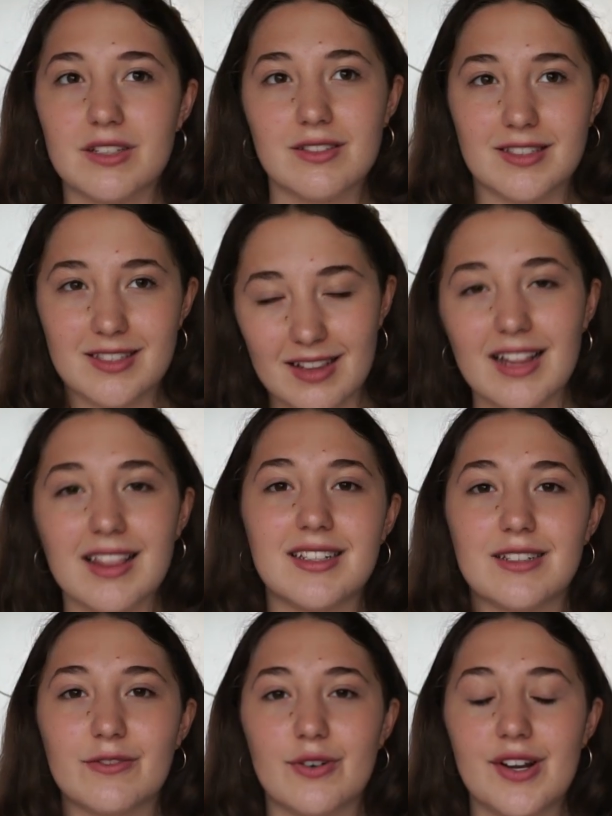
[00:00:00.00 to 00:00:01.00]
slightly
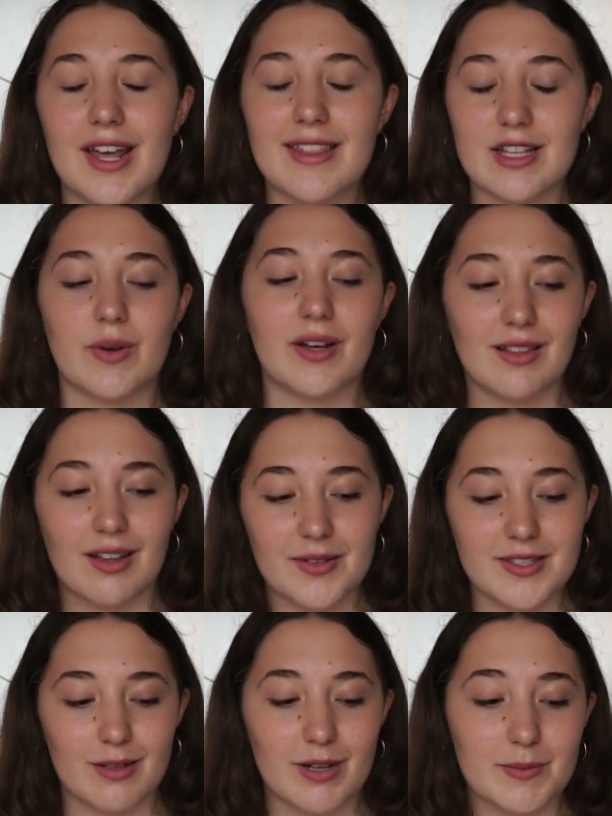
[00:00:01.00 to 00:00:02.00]
different, and that's why I love
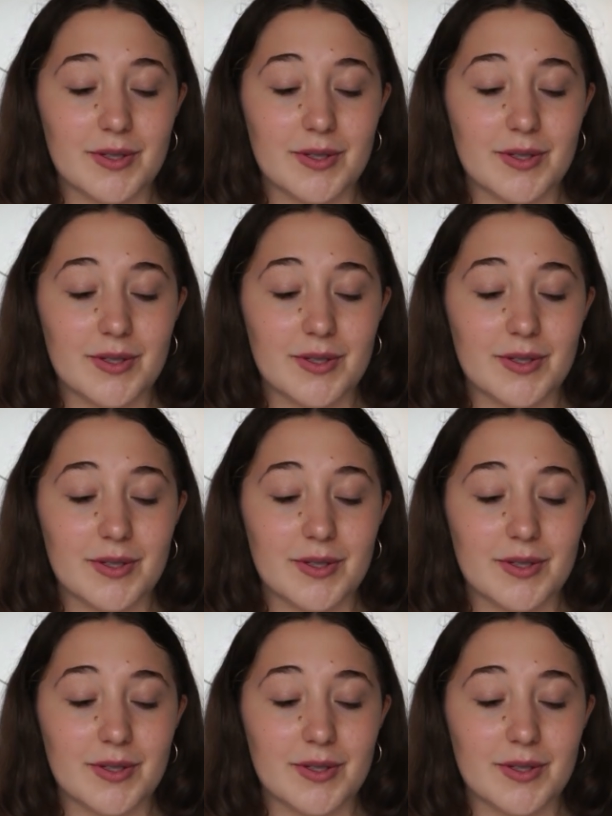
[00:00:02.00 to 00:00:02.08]
it so much,